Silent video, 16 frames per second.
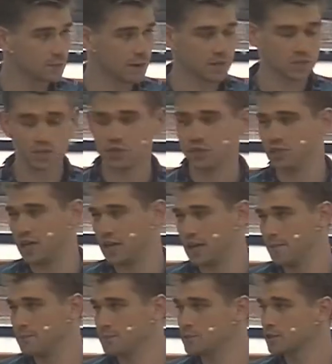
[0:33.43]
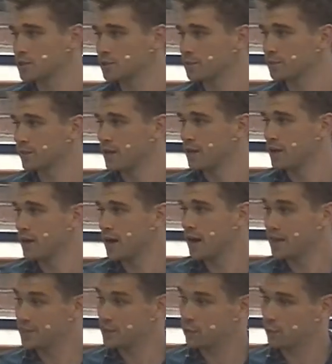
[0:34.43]
passage in James,
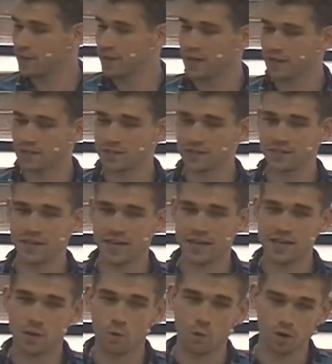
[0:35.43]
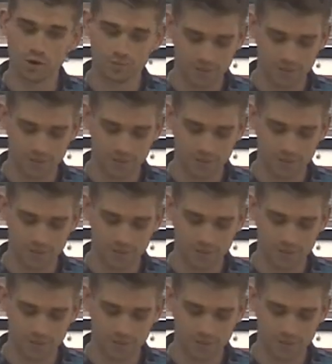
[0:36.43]
I think we get to see one